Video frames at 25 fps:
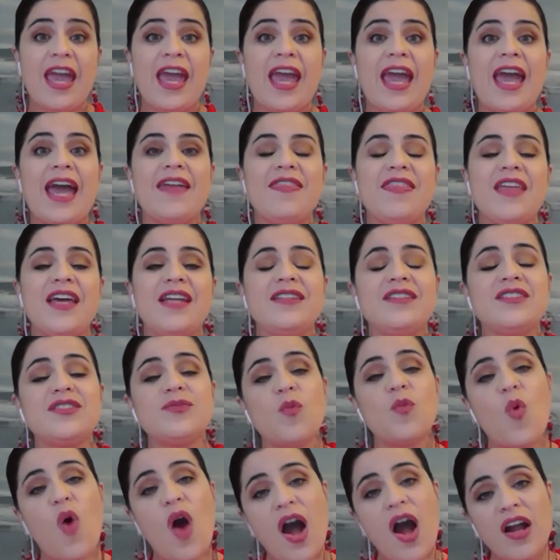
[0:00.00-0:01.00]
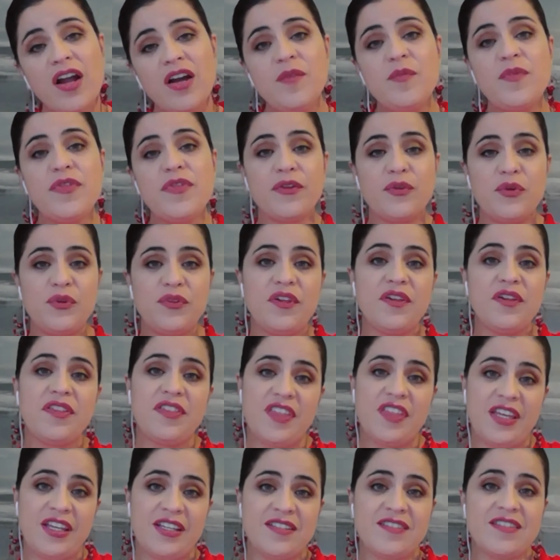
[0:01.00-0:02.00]
and then walk them through the
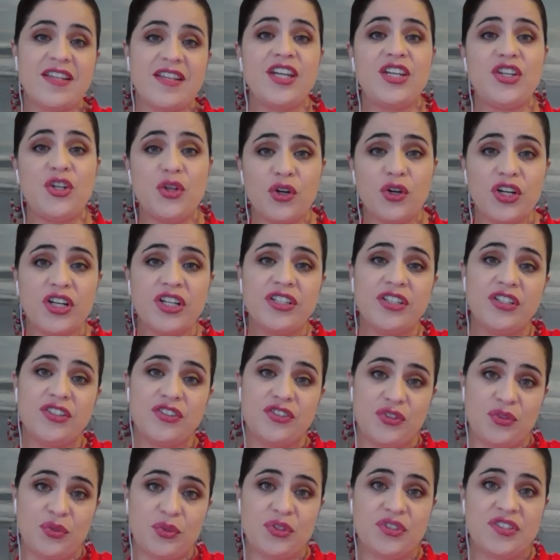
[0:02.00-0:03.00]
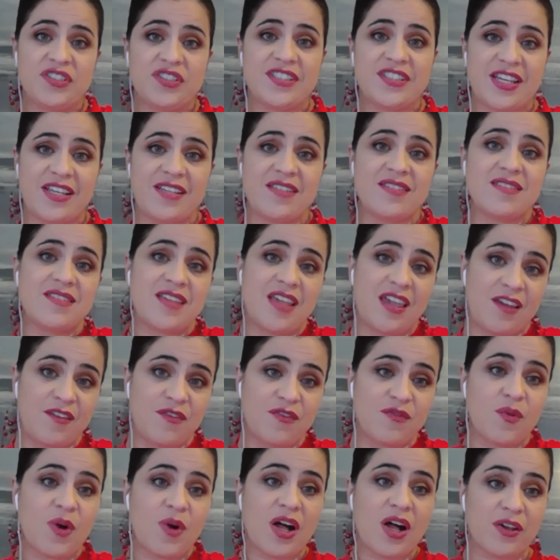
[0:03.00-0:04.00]
things that you're going to do to stay safe
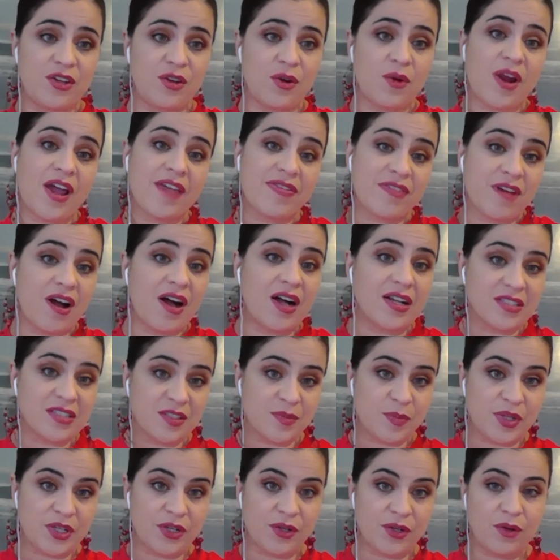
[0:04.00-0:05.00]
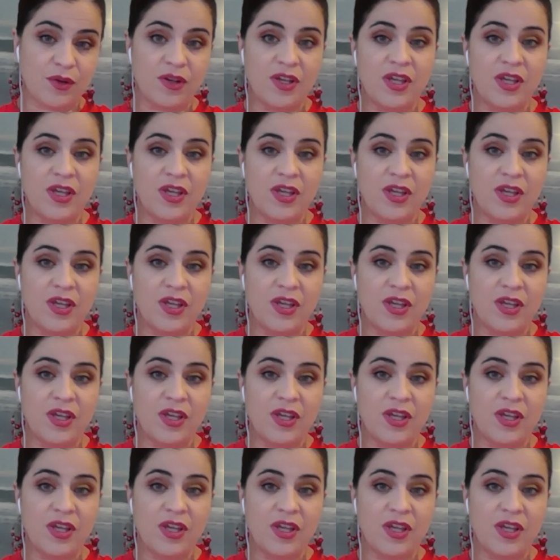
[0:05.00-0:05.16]
while you're at the hospital.